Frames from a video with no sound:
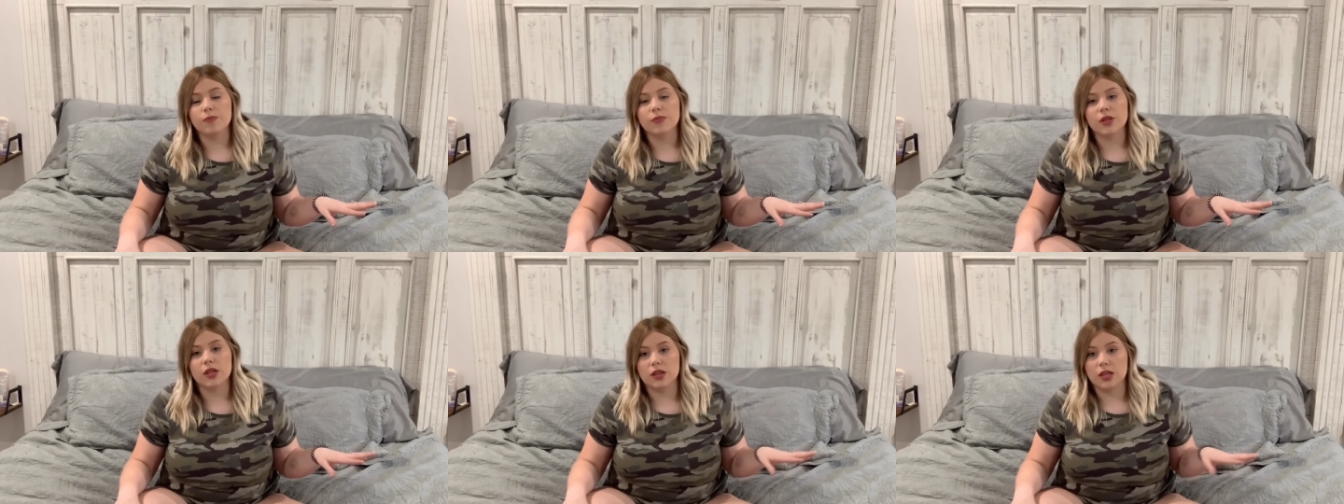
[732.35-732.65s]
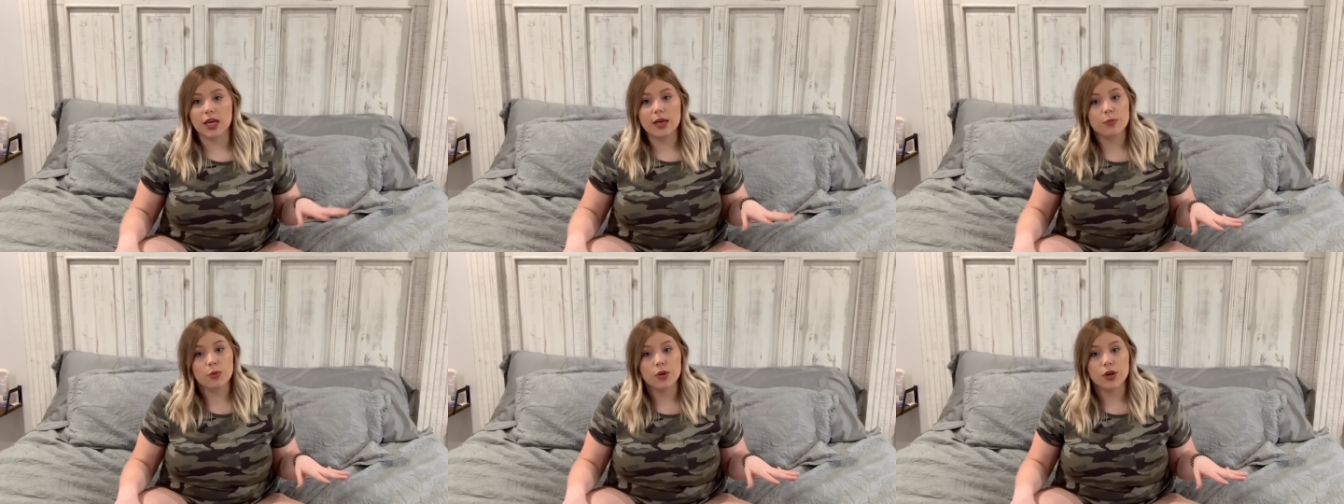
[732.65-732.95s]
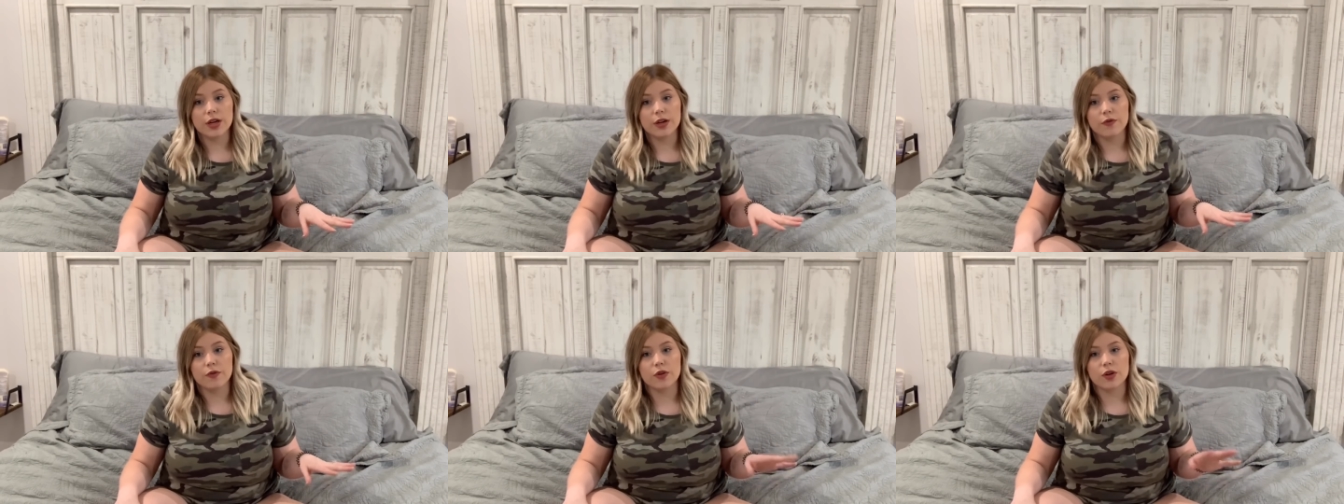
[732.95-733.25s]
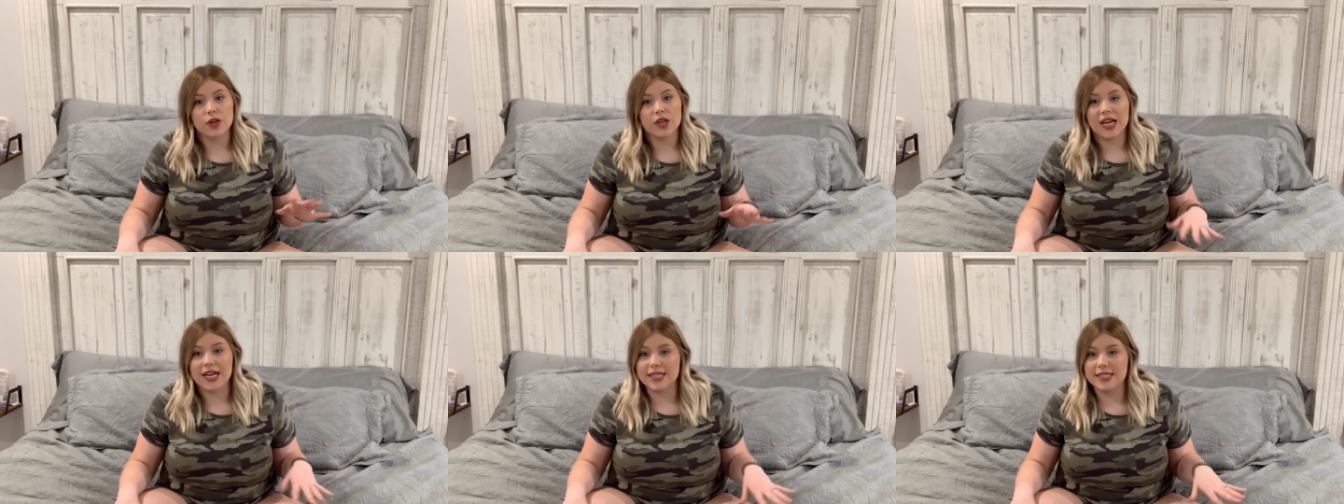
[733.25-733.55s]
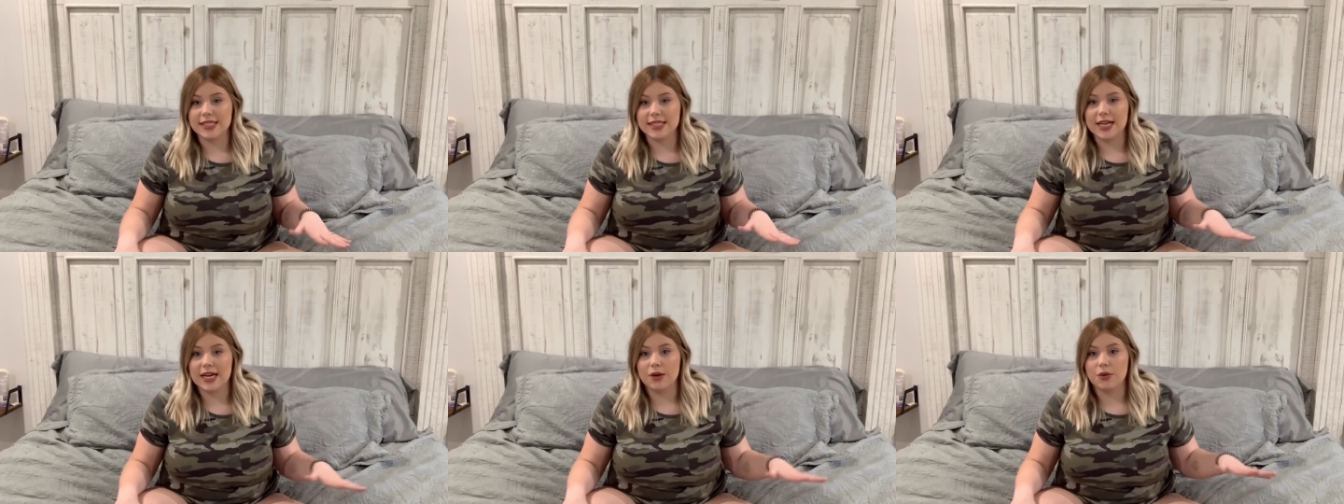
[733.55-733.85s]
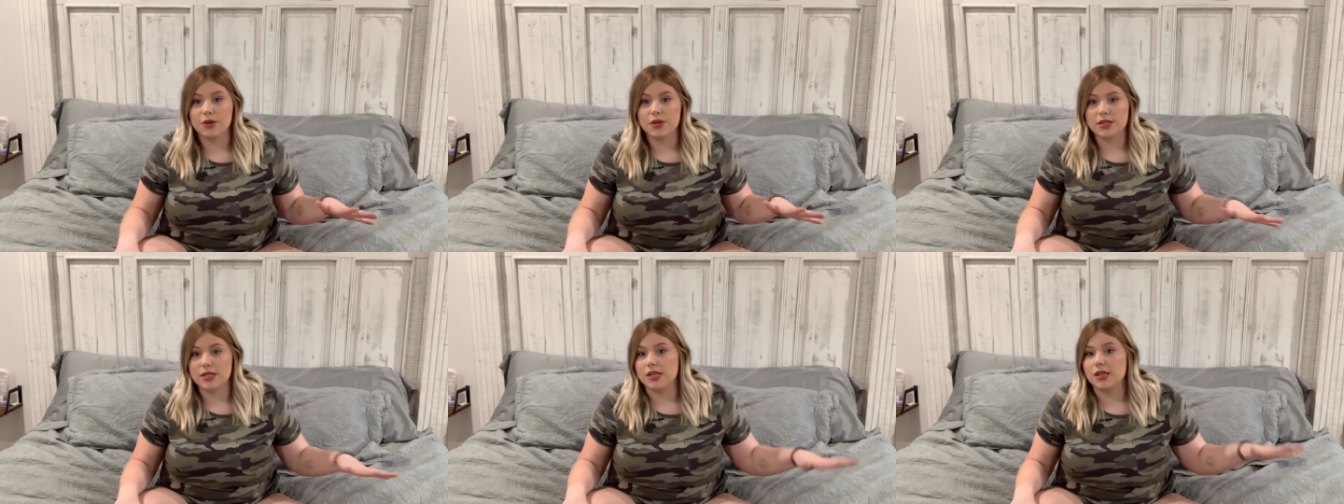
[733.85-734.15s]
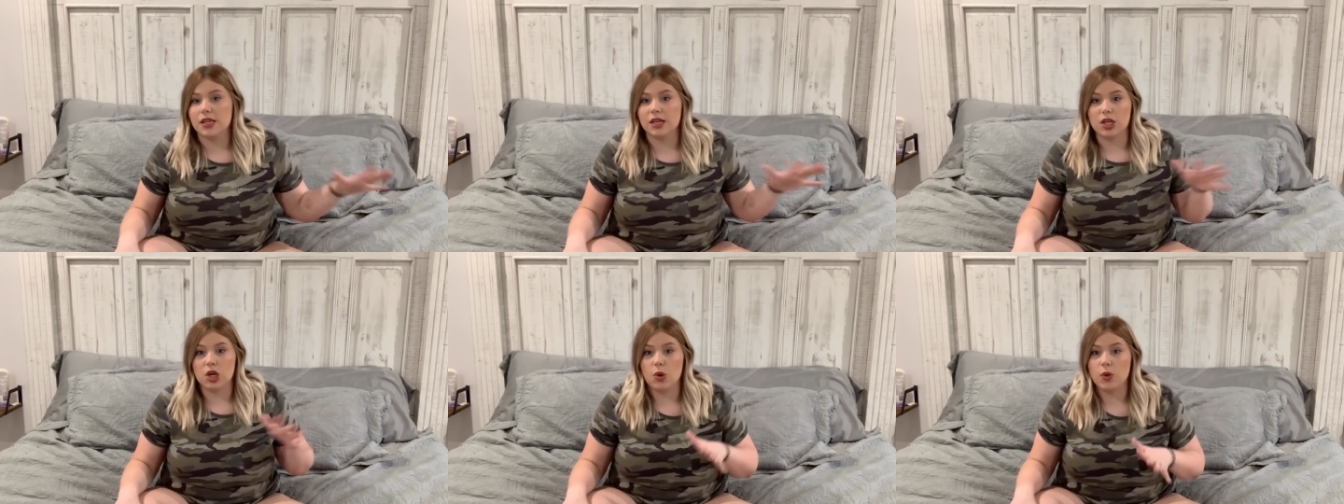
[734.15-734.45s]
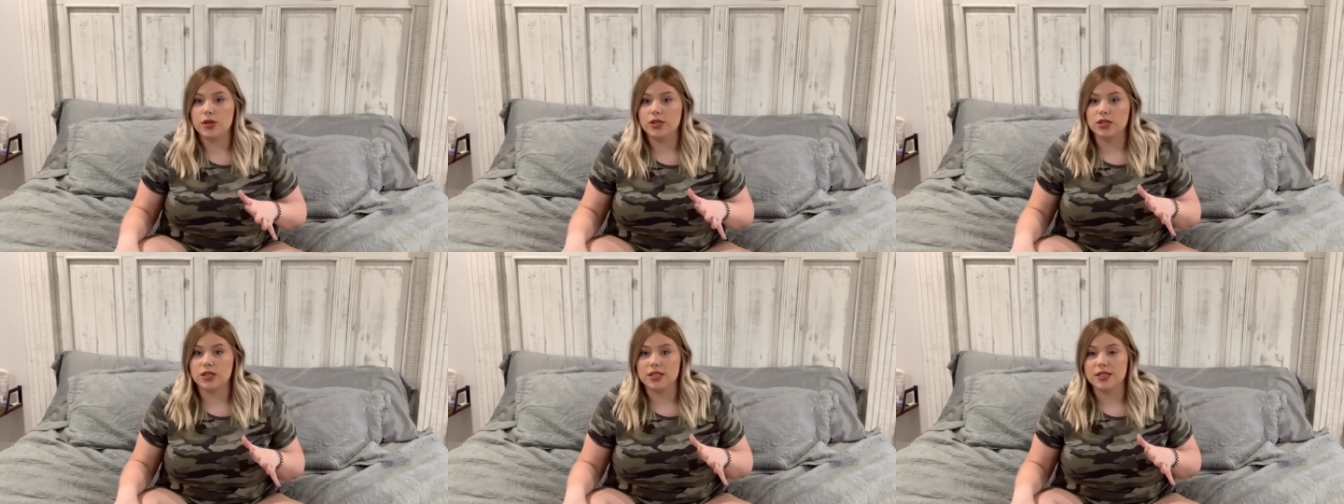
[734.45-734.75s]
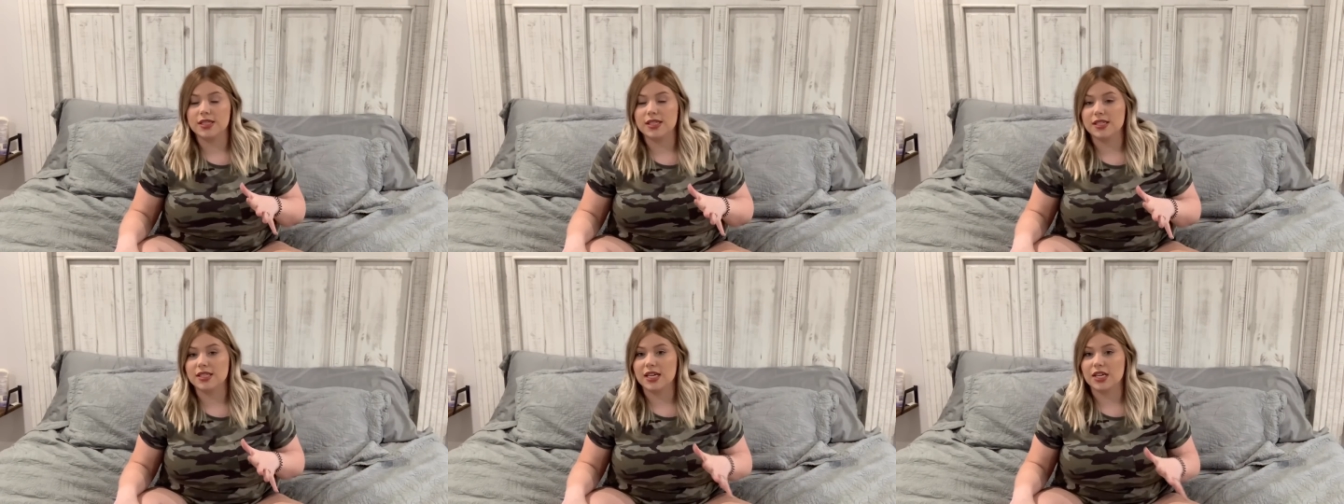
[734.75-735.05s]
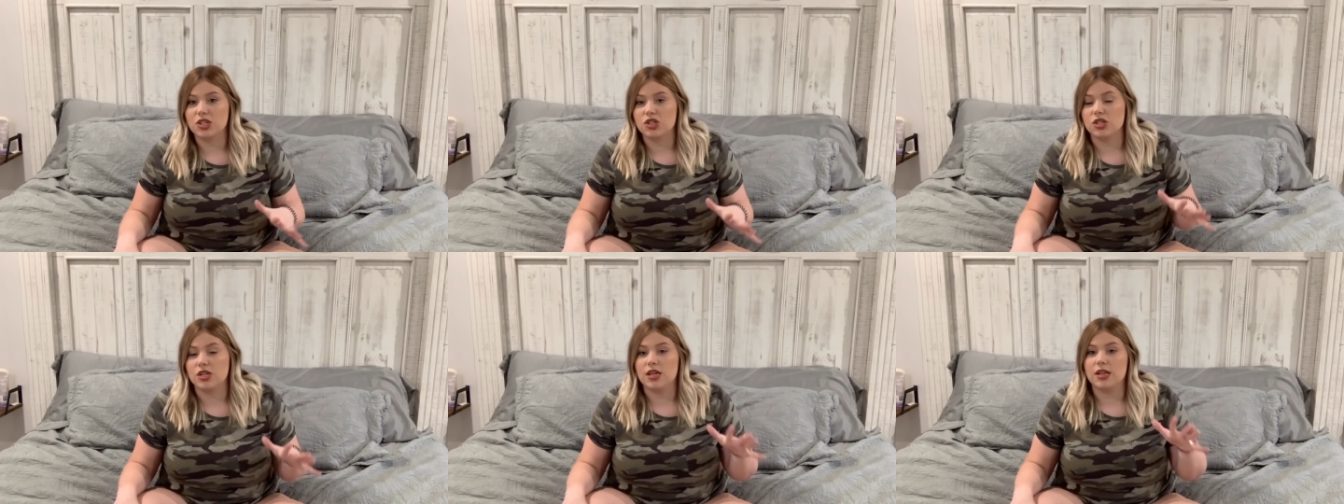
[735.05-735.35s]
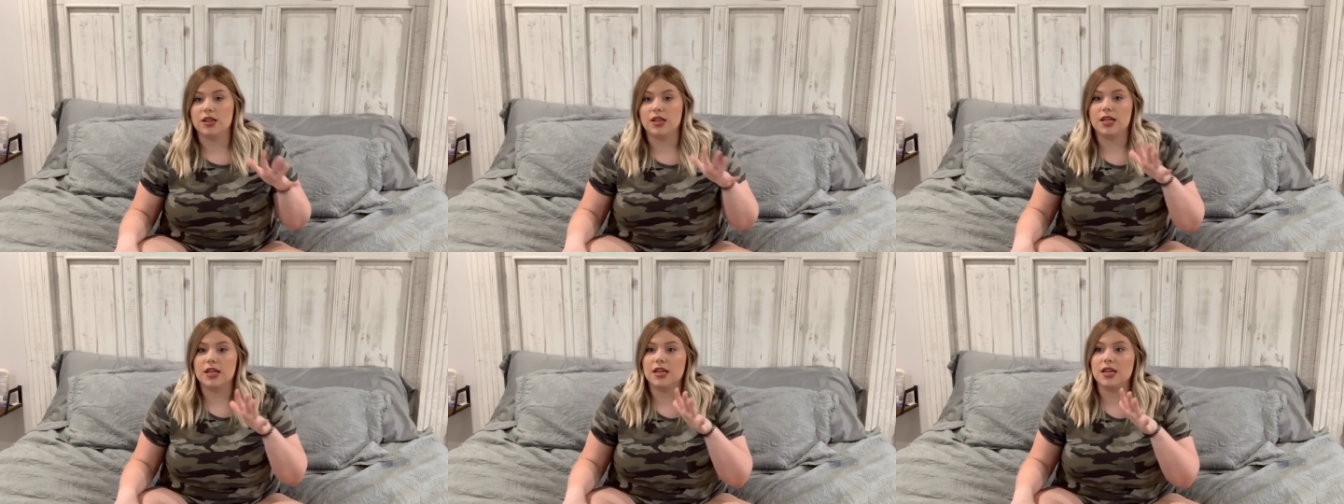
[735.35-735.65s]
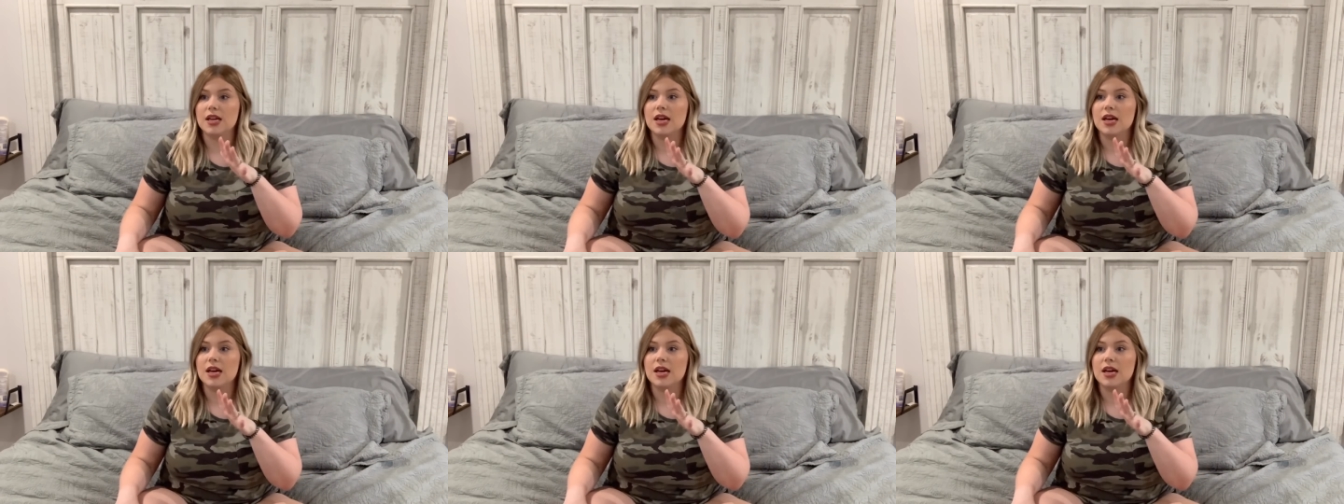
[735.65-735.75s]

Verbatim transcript: laboring for 19 hours and then going to the C-section and then